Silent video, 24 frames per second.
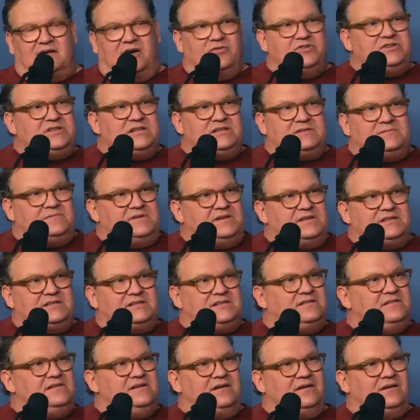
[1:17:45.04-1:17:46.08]
oh, just
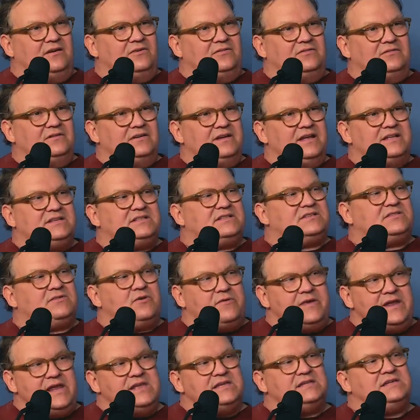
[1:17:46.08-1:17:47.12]
you know, it's
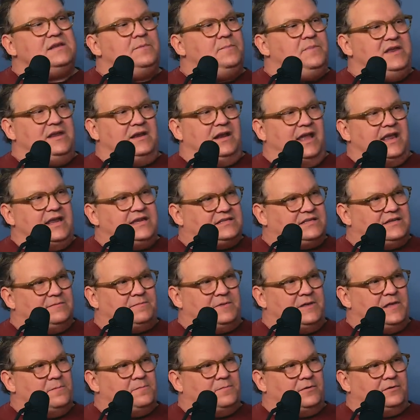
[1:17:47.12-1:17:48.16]
so easy to be nice to
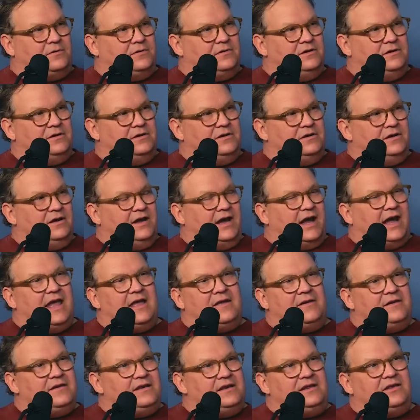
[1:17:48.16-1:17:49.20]
people. Yeah.
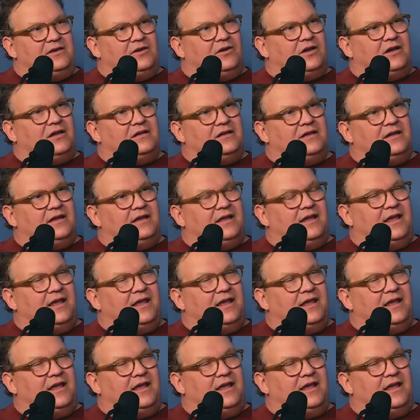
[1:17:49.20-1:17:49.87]
I had, you know,